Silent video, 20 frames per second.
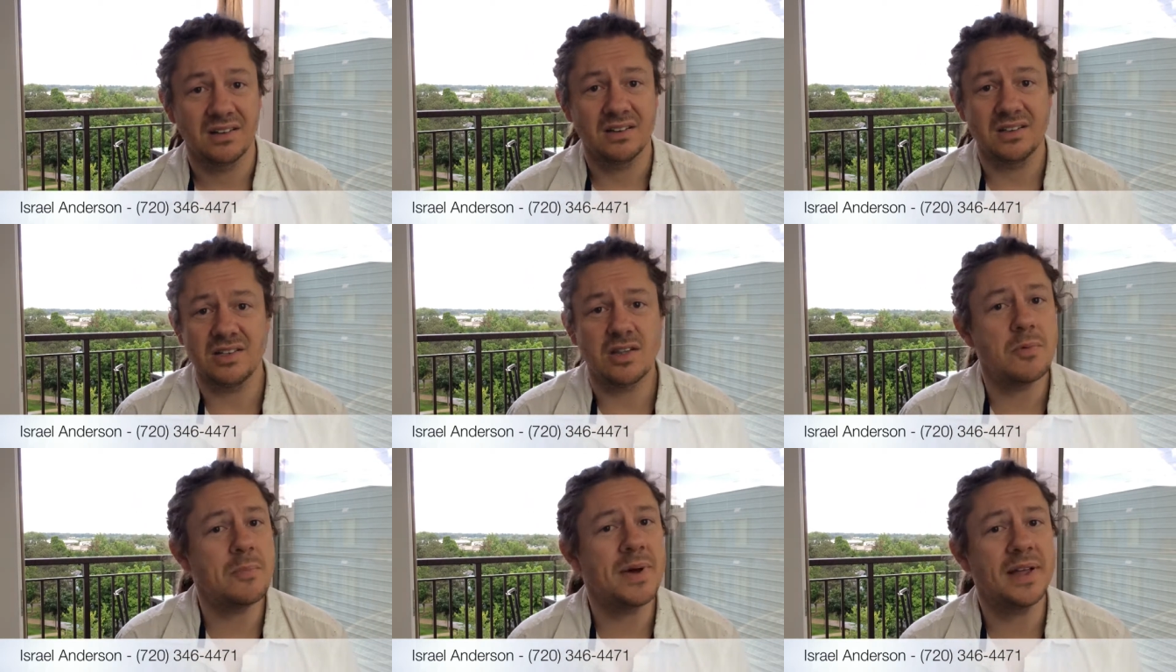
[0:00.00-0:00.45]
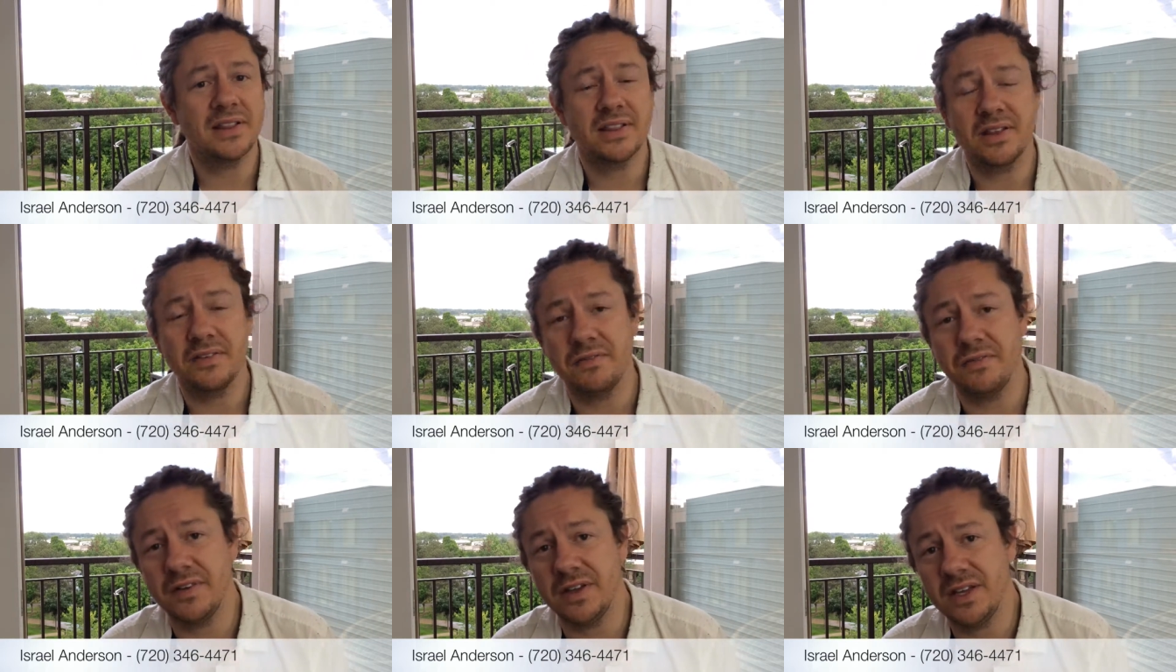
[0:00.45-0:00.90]
There's no
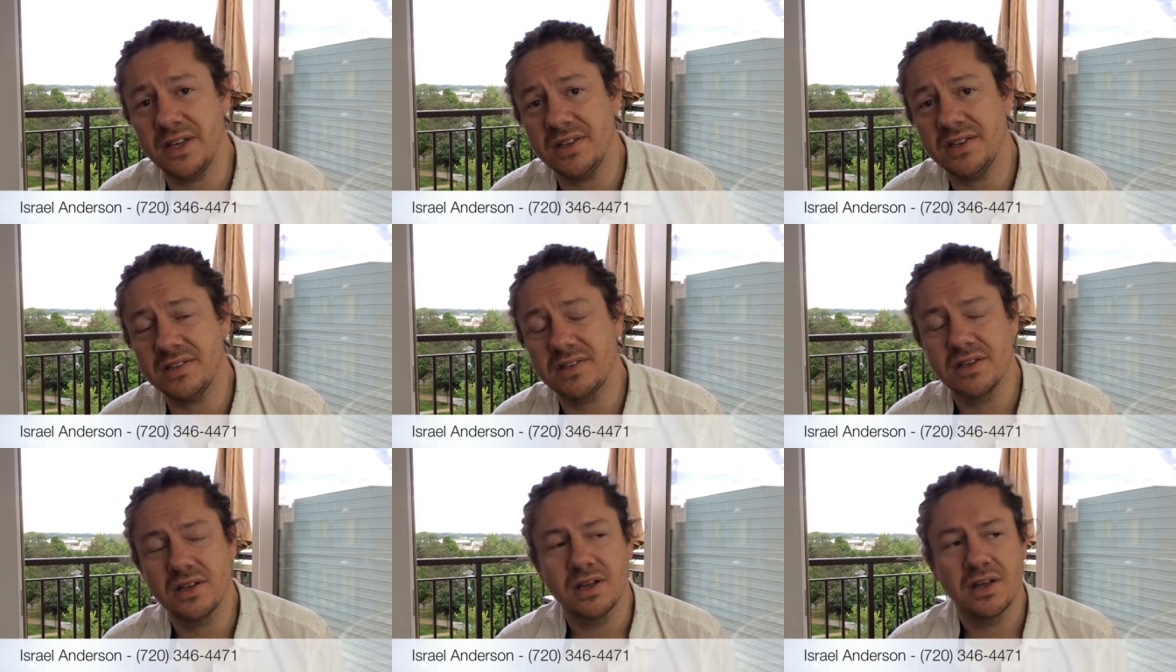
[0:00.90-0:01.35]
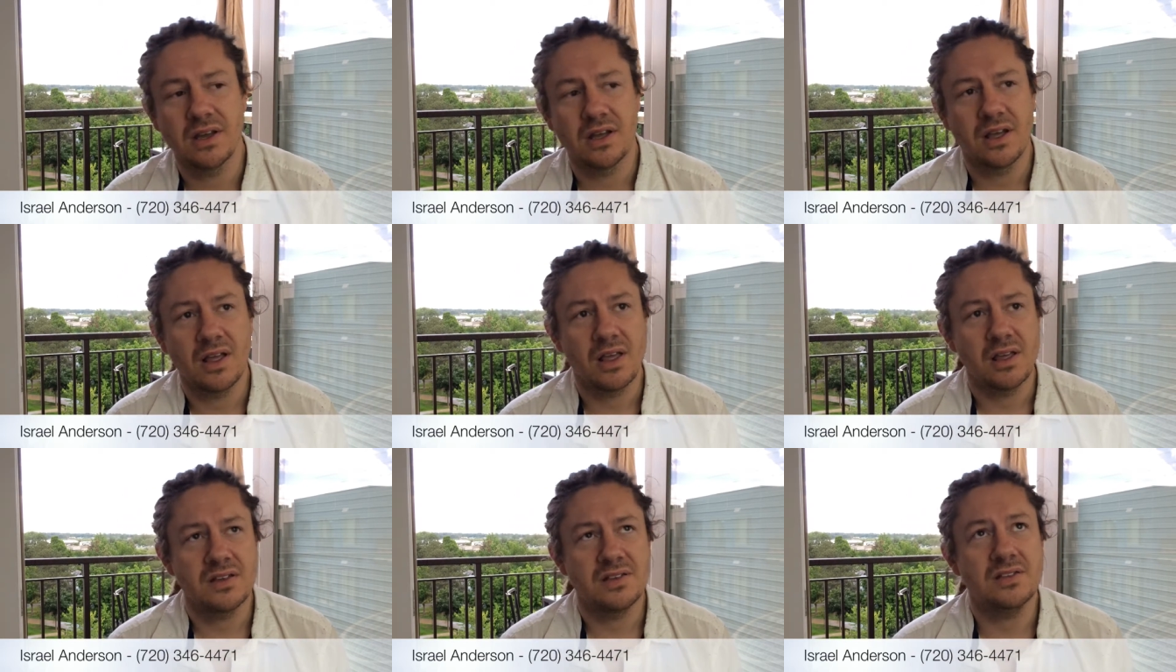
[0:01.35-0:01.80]
monthly fees.
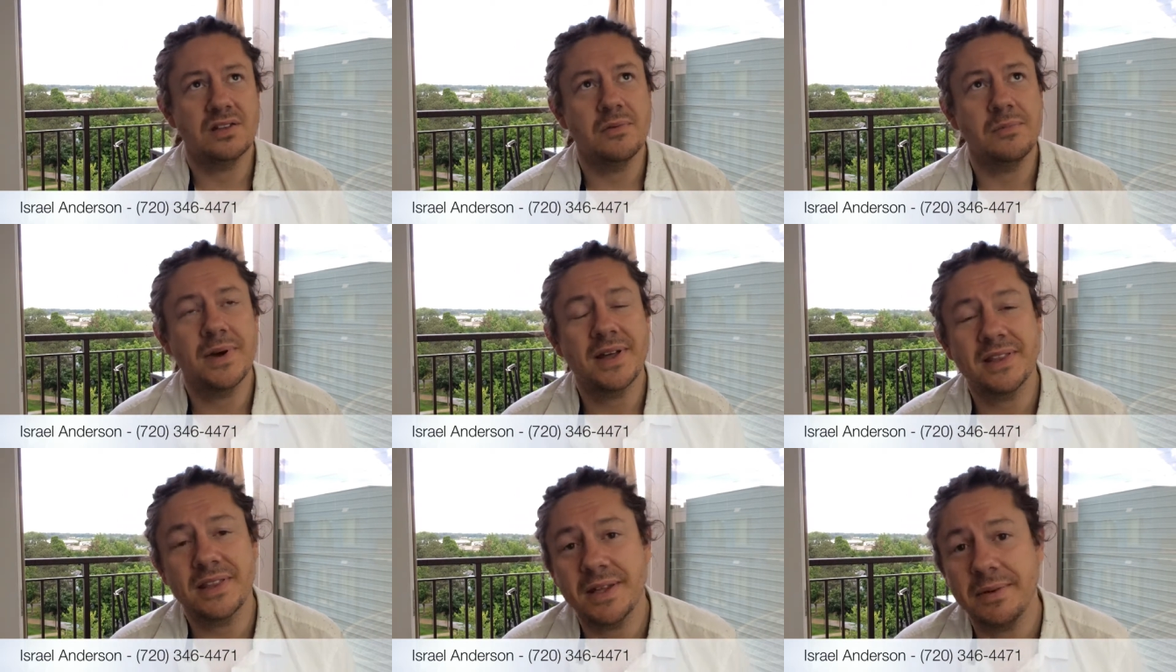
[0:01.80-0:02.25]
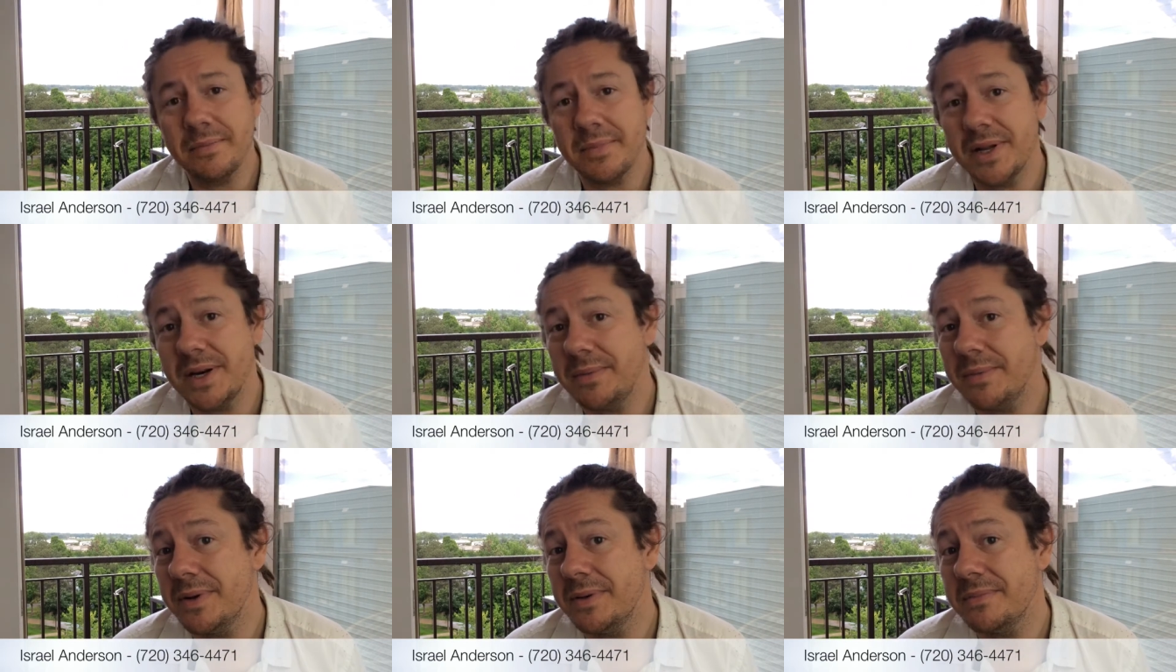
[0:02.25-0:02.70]
There's no monthly
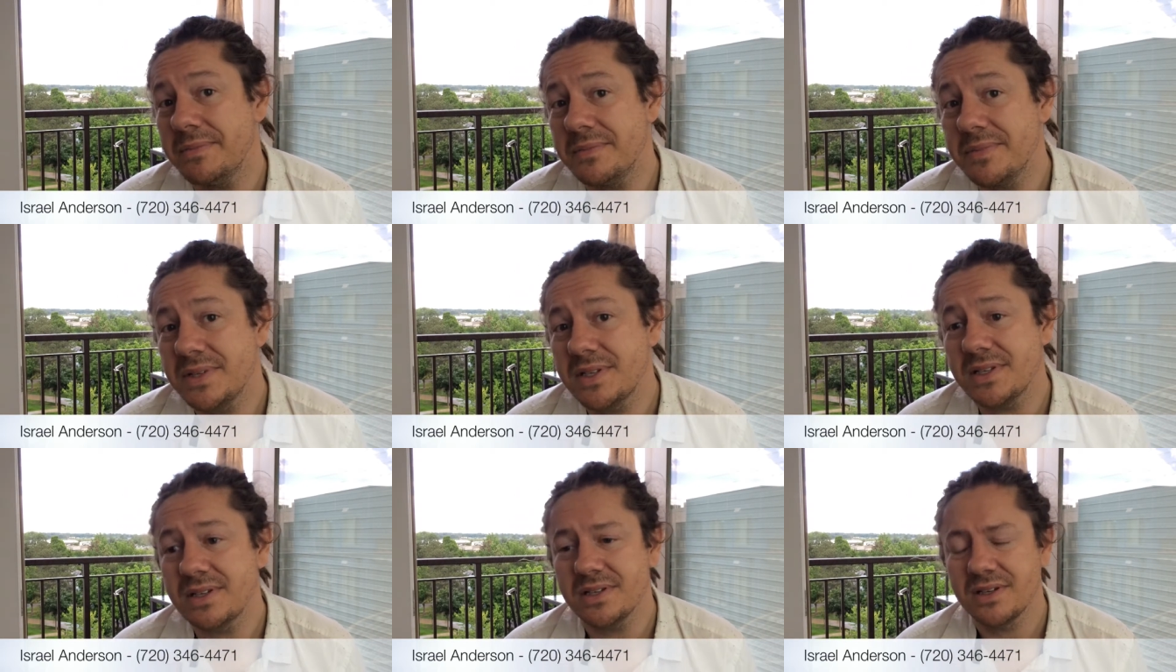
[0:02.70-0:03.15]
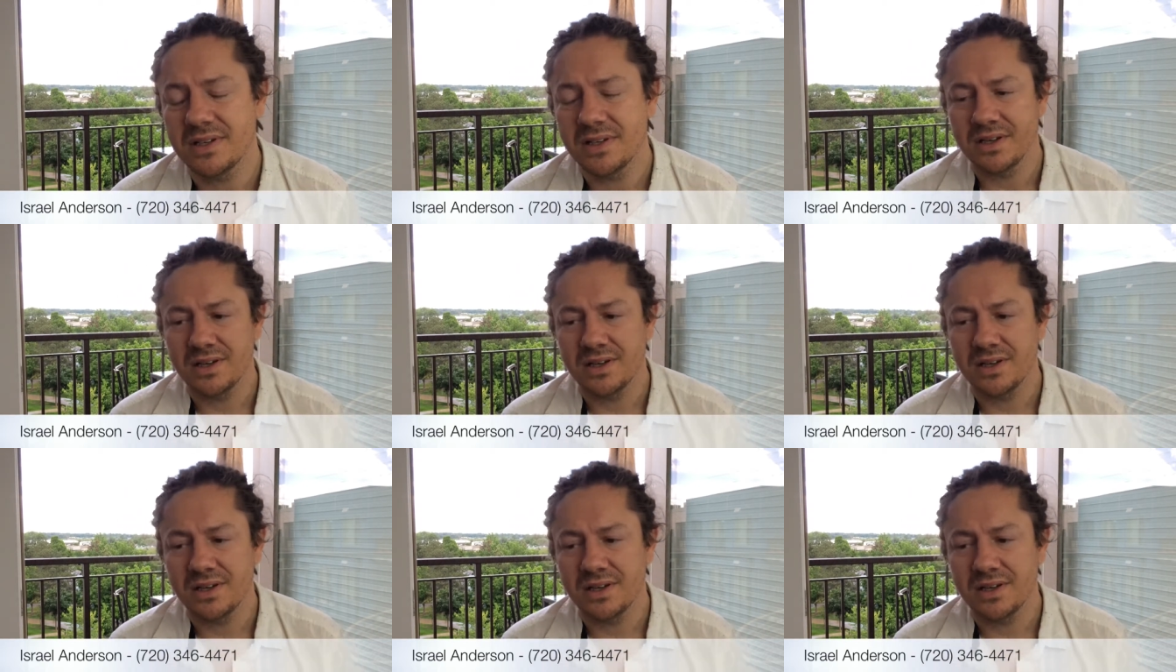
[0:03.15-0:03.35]
minimums.